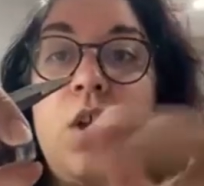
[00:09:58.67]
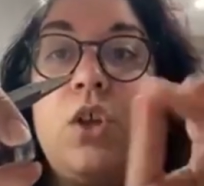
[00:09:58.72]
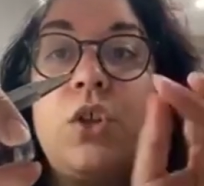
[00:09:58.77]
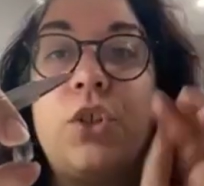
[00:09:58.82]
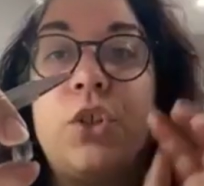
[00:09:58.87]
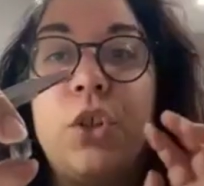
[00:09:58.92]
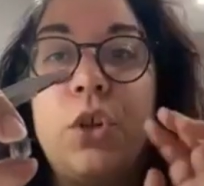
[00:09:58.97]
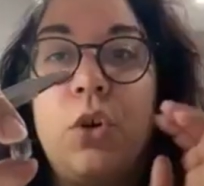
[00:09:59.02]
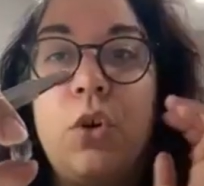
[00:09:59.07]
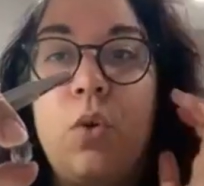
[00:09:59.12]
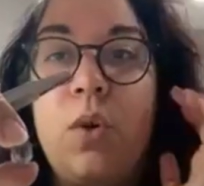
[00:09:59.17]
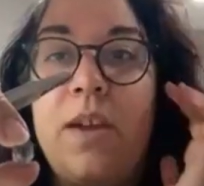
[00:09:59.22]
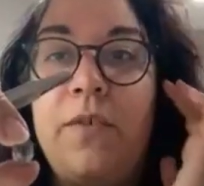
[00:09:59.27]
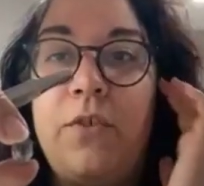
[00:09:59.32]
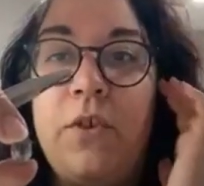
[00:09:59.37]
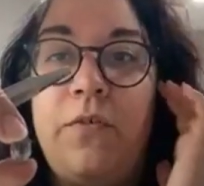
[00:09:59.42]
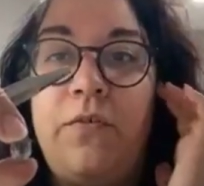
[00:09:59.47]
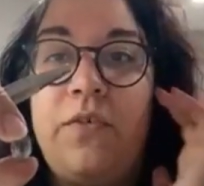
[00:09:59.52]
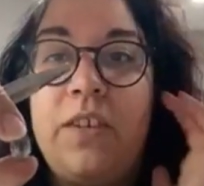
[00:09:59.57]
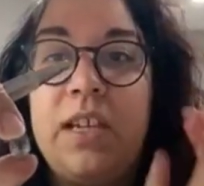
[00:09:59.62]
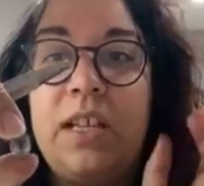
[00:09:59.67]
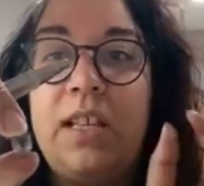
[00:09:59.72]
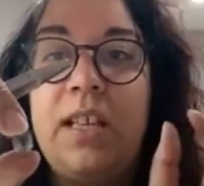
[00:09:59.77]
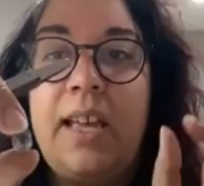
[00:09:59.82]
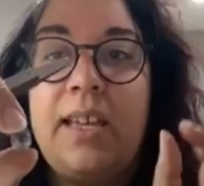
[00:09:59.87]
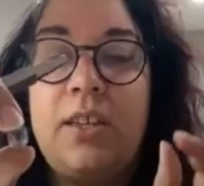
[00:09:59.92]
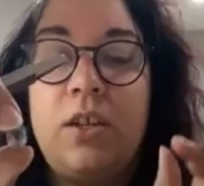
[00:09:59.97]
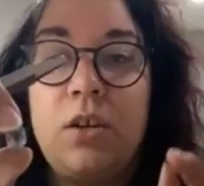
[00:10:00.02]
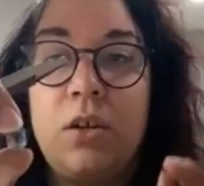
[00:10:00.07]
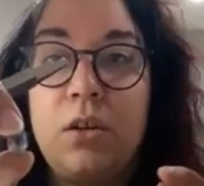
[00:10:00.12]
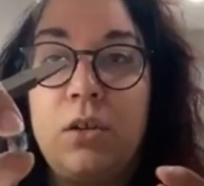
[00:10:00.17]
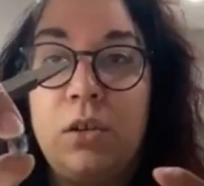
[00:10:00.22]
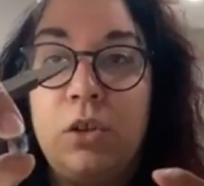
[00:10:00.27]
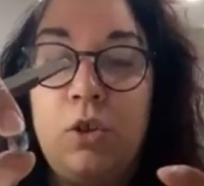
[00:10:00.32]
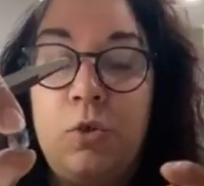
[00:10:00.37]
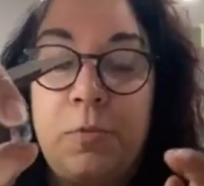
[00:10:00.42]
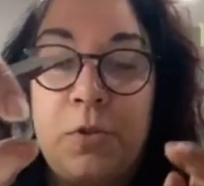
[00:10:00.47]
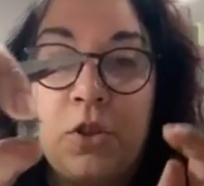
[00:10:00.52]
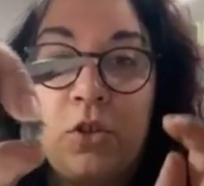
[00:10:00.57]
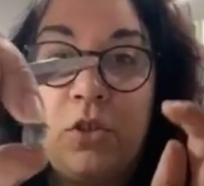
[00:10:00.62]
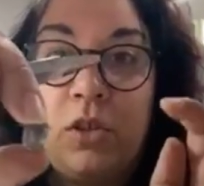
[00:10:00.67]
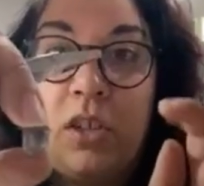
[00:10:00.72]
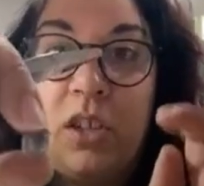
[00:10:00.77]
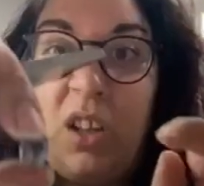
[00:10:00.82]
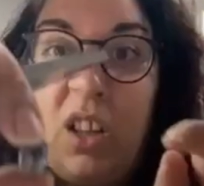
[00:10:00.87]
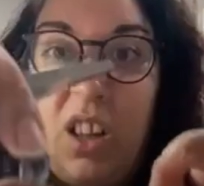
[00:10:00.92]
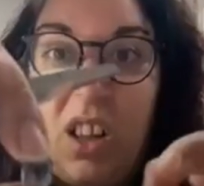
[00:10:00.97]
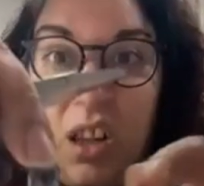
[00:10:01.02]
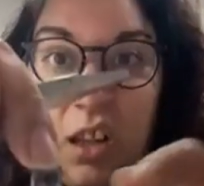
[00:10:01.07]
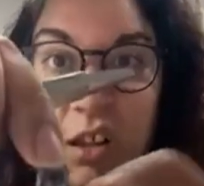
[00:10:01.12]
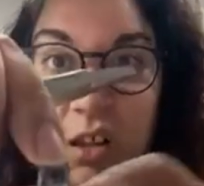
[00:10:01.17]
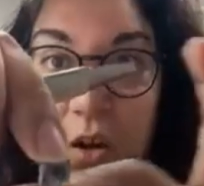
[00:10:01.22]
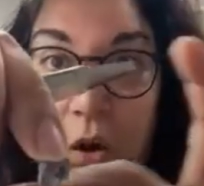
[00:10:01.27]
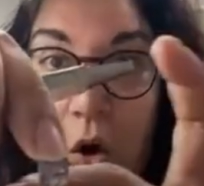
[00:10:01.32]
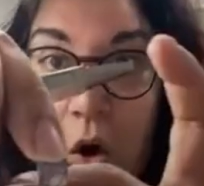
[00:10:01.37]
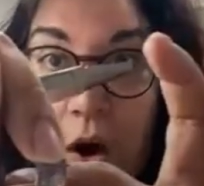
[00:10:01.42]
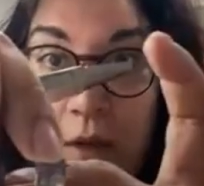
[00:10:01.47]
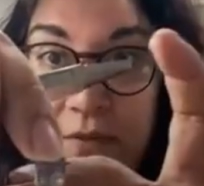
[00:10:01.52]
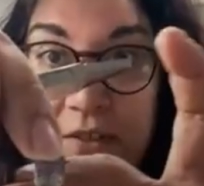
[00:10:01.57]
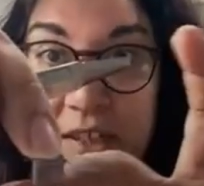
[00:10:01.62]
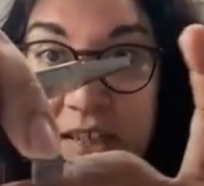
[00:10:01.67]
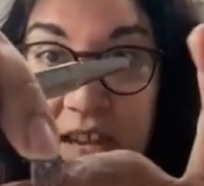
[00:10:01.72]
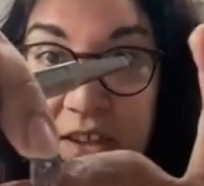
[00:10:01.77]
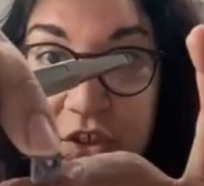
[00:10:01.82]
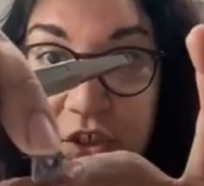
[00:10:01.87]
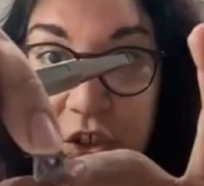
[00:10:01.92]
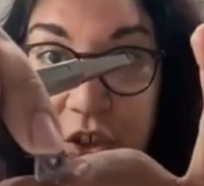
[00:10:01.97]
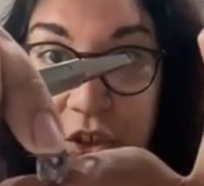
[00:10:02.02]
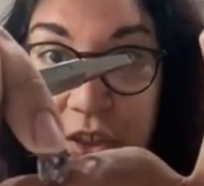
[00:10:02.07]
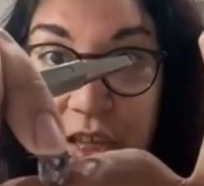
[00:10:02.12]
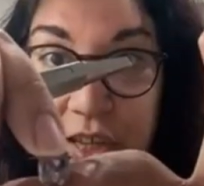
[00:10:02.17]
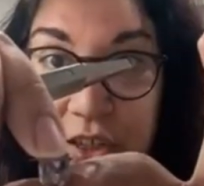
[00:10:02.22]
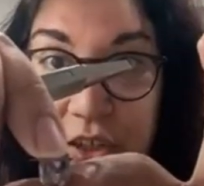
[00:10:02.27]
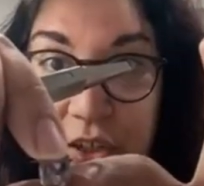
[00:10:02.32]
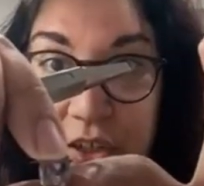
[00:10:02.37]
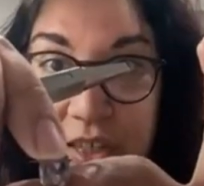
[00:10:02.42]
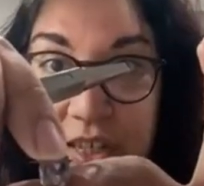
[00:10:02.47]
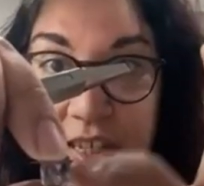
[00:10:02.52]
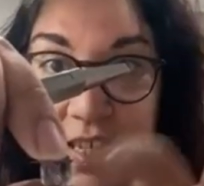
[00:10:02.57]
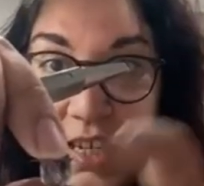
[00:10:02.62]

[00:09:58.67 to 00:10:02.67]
So if you feel like your loops are a little off-centered, like you could see